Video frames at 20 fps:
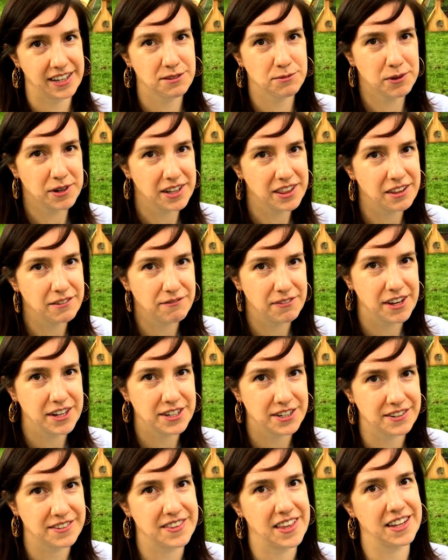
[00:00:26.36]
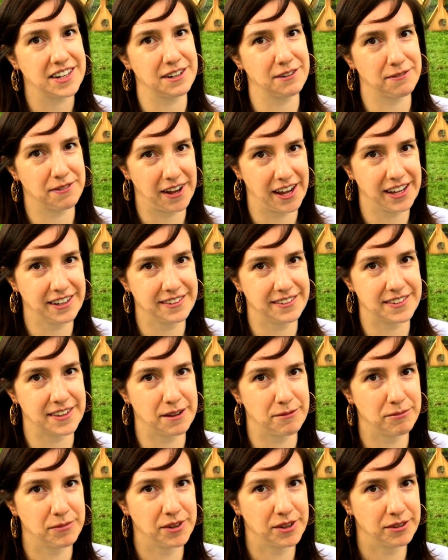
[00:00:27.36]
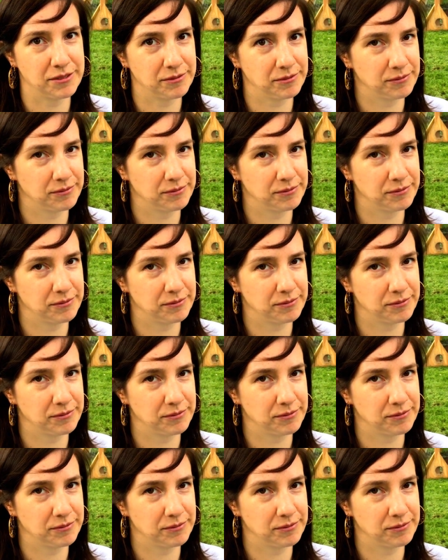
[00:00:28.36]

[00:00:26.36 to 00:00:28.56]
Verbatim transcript: It's one of the features that defines them.